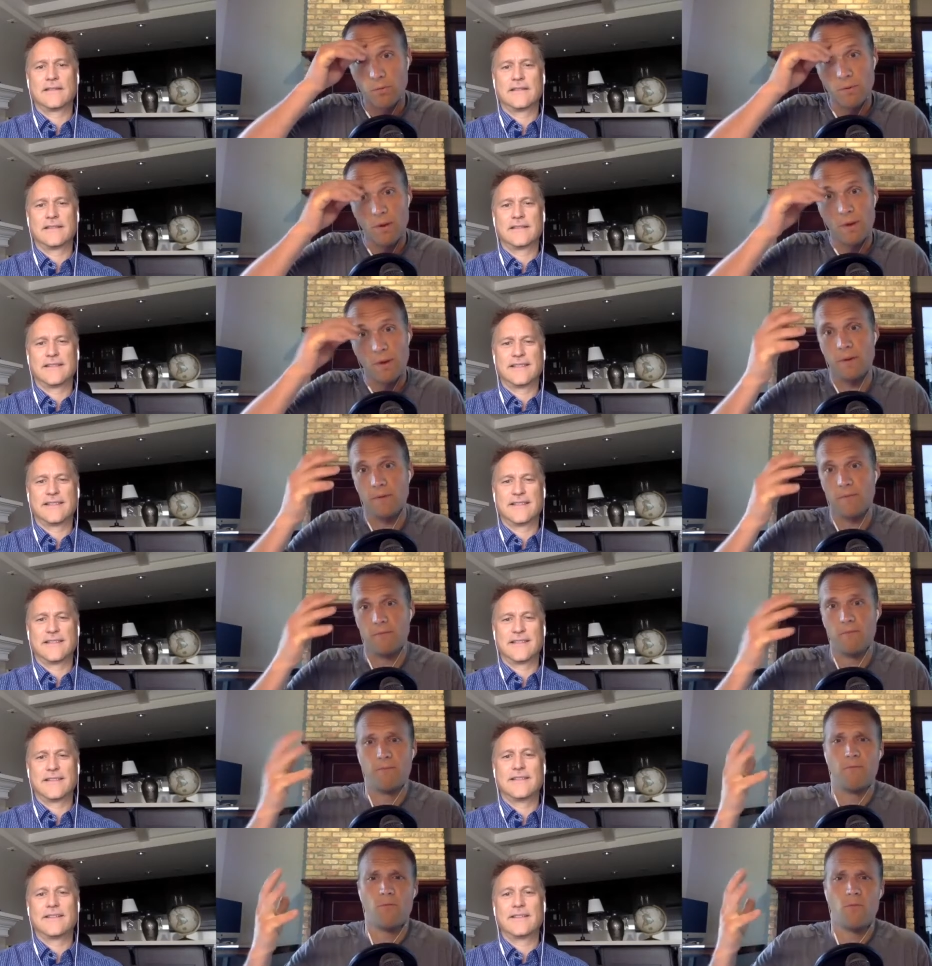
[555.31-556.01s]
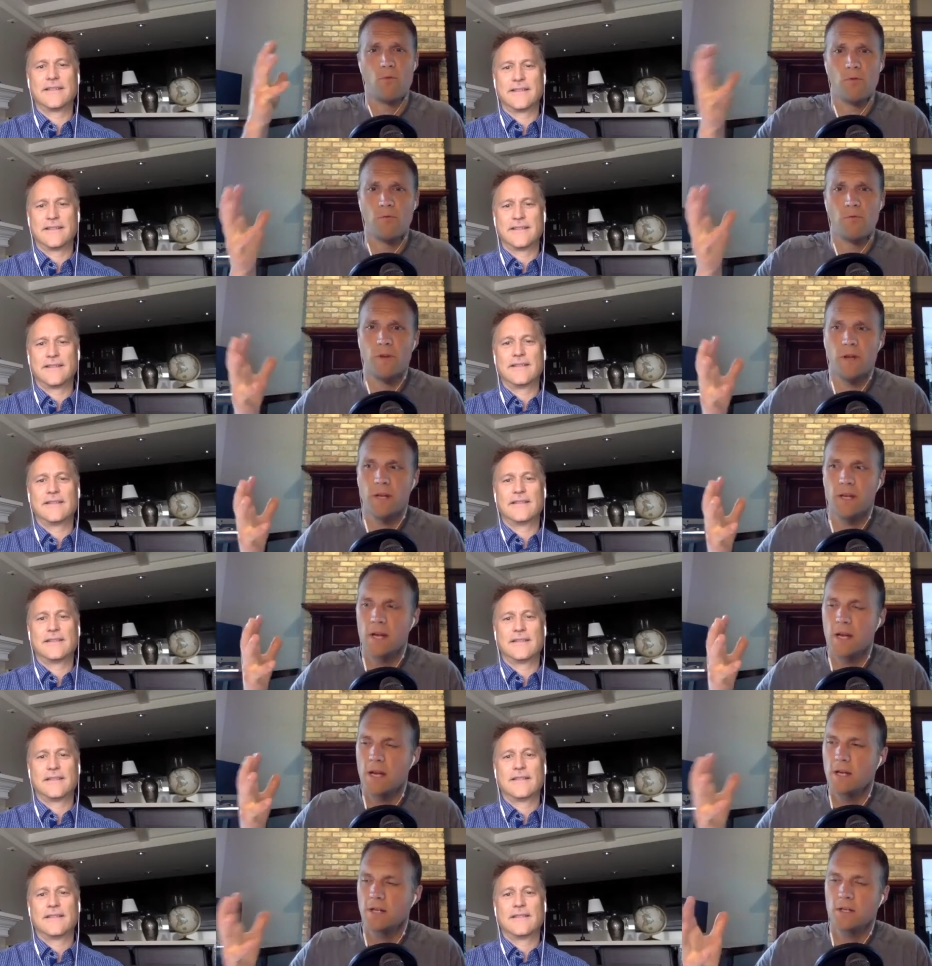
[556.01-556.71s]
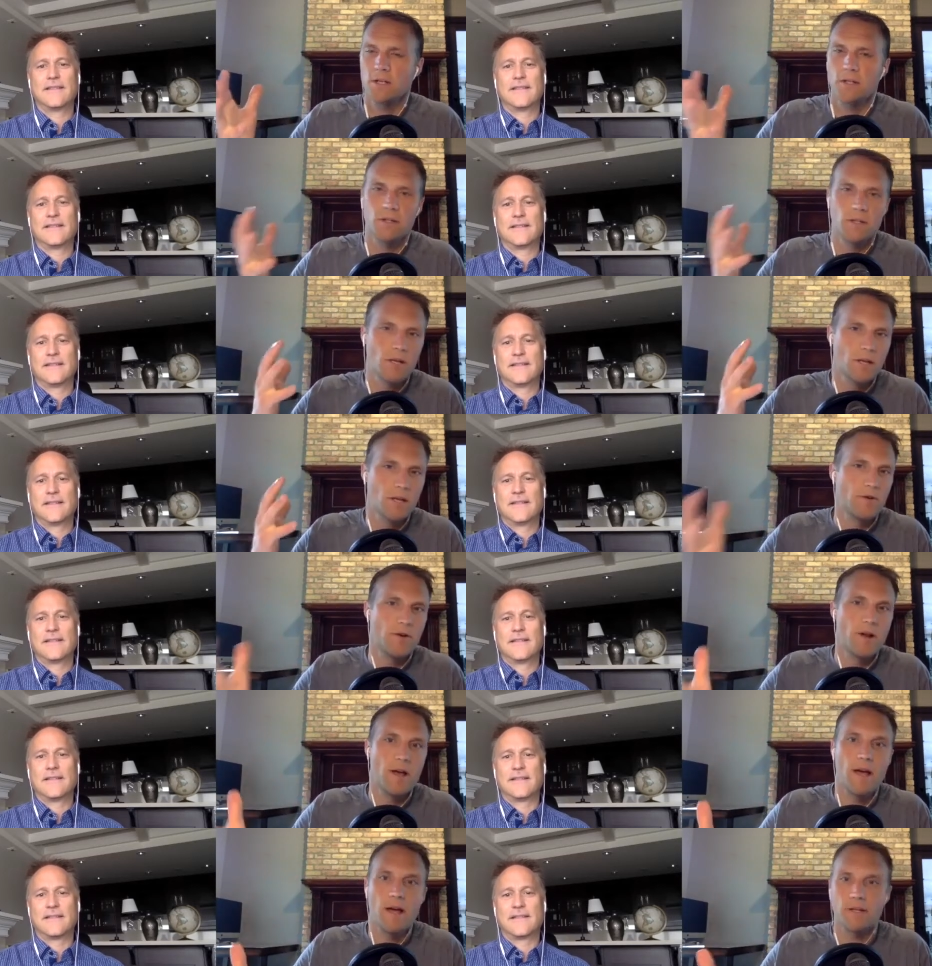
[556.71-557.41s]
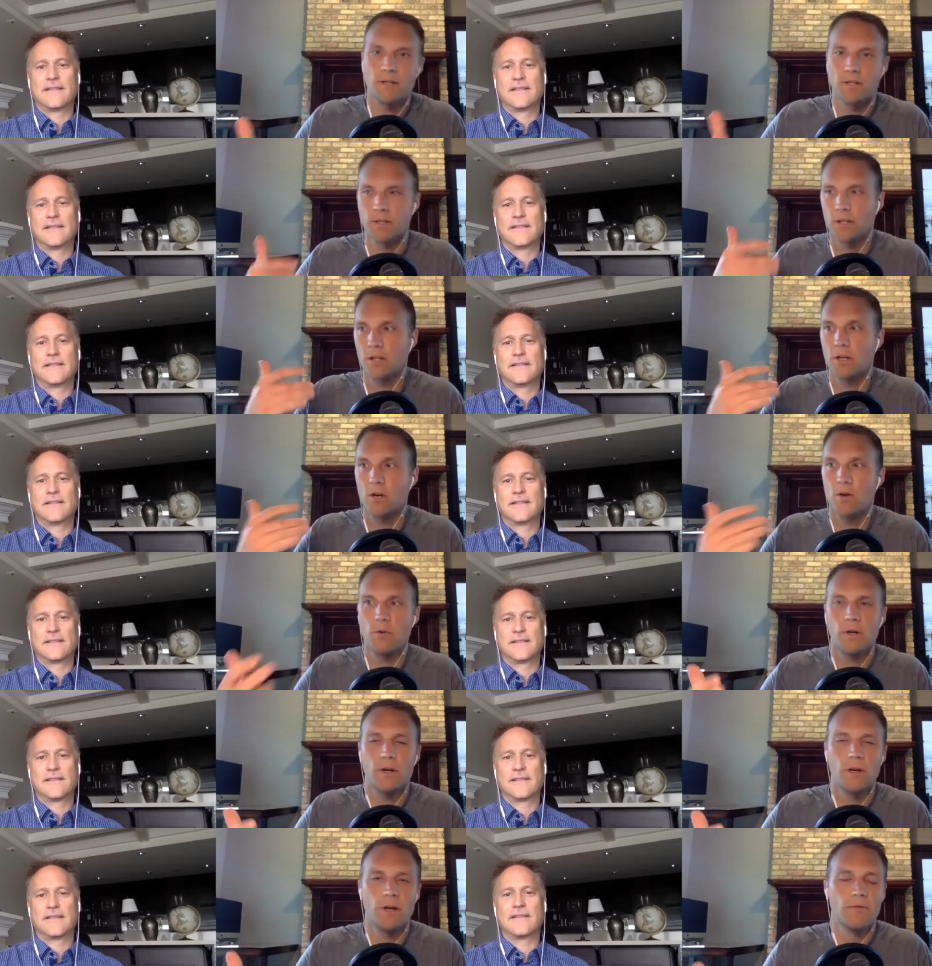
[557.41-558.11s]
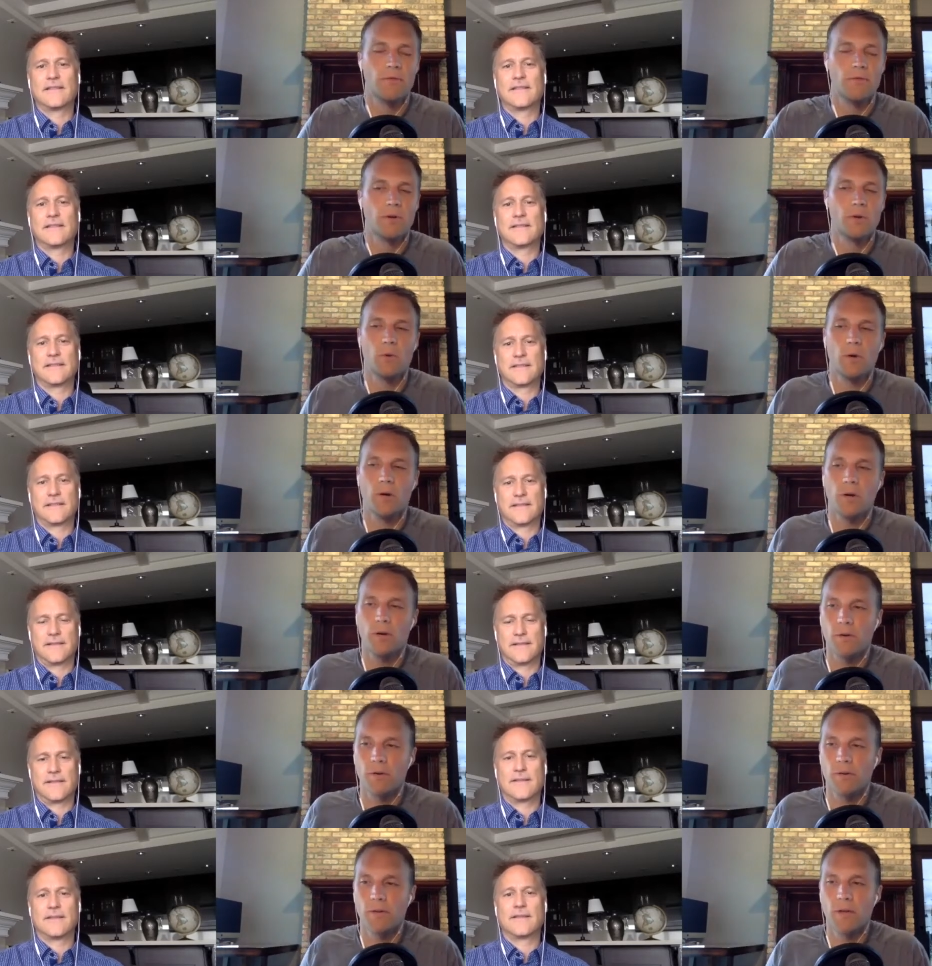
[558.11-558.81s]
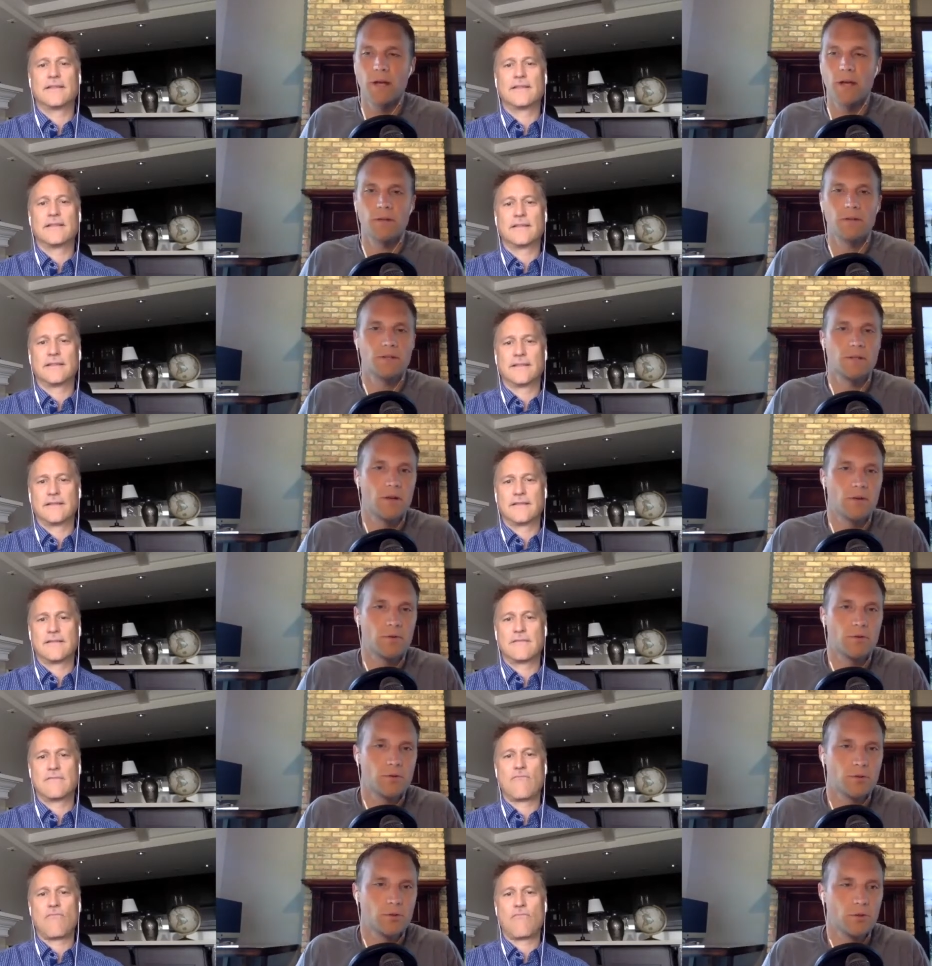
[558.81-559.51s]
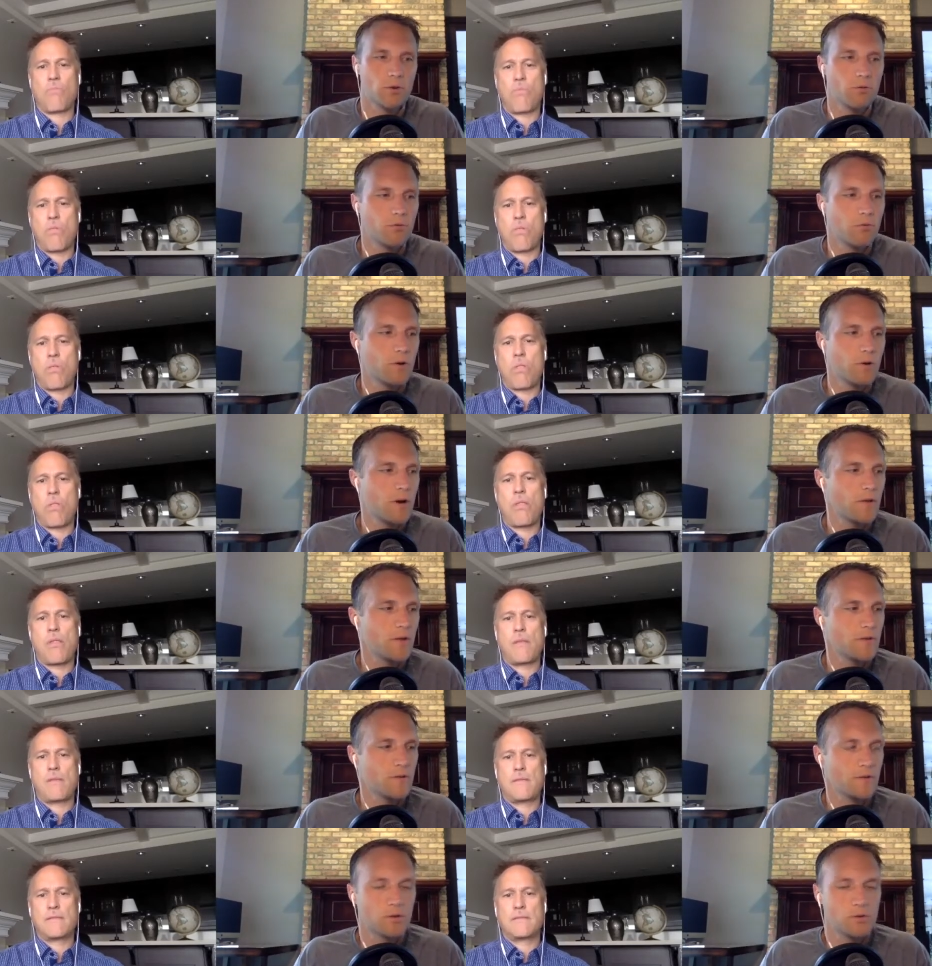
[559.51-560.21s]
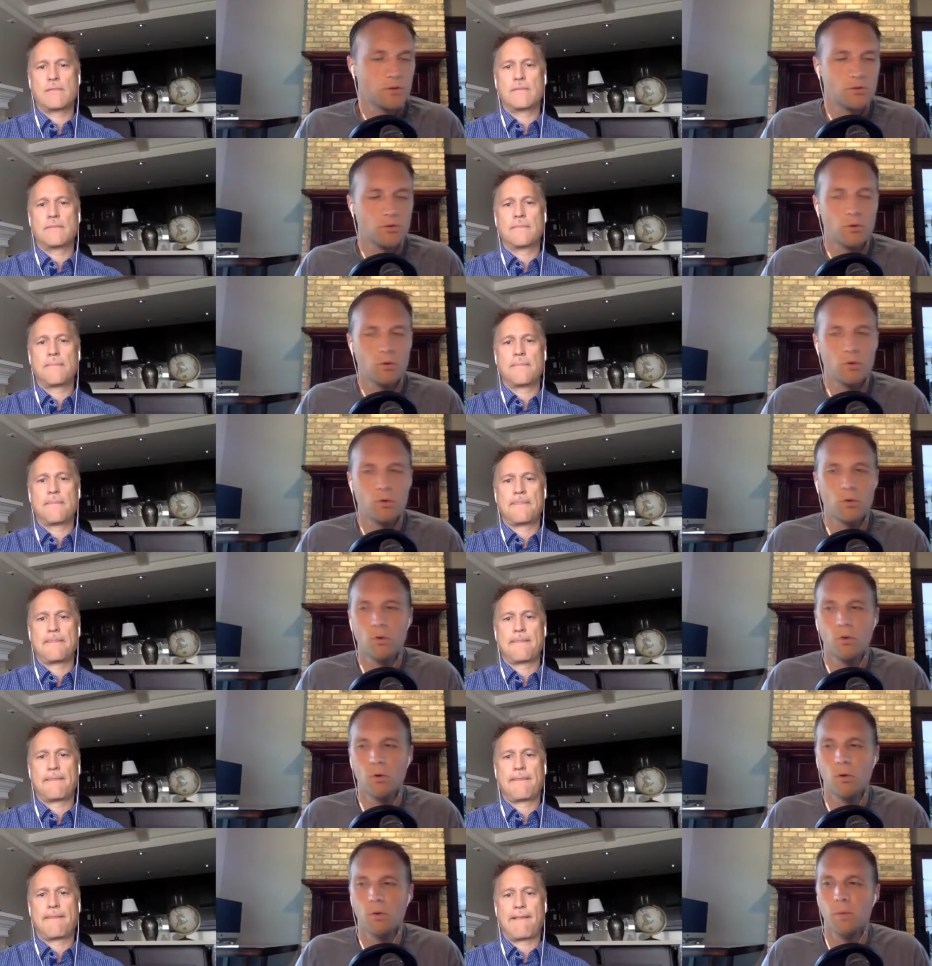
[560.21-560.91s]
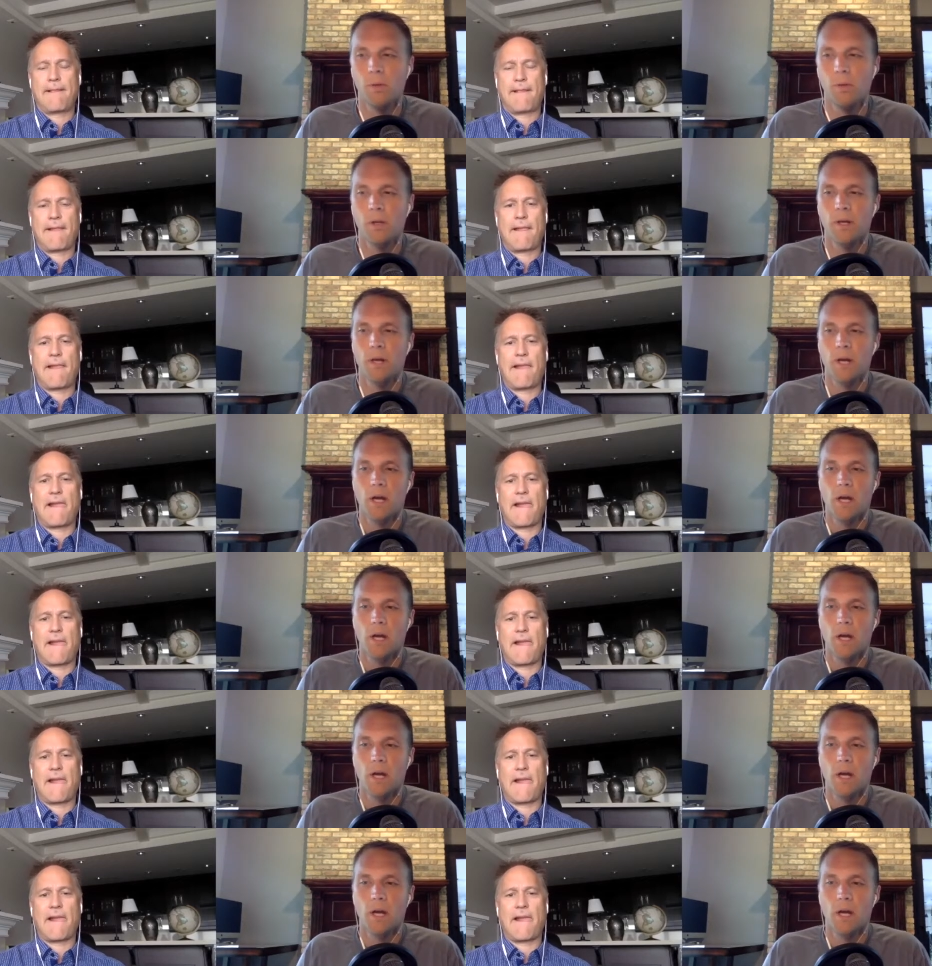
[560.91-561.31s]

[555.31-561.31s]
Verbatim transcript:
Speaker 1: I mean, four vacations internationally, going everywhere. That sounds so fun, so cool. But